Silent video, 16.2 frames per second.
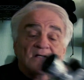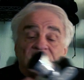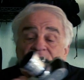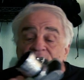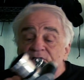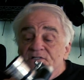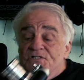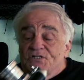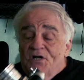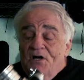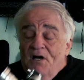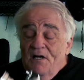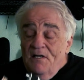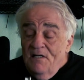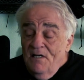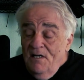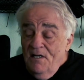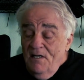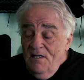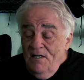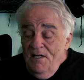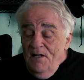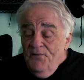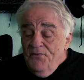this
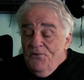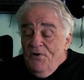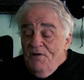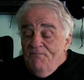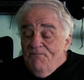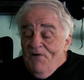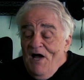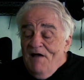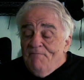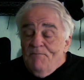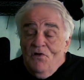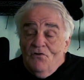35